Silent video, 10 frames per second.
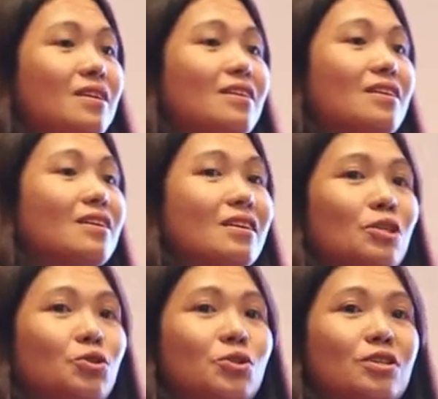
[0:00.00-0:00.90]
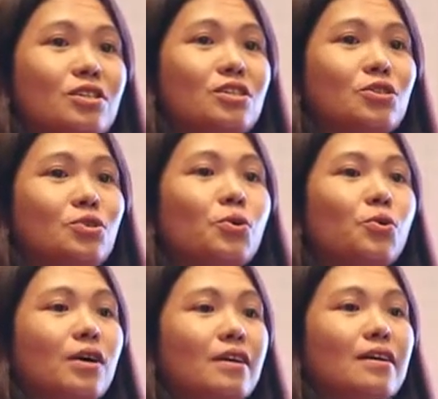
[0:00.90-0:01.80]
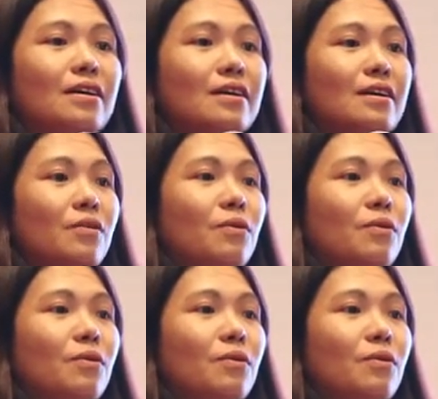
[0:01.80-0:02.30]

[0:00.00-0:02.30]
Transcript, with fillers: For example,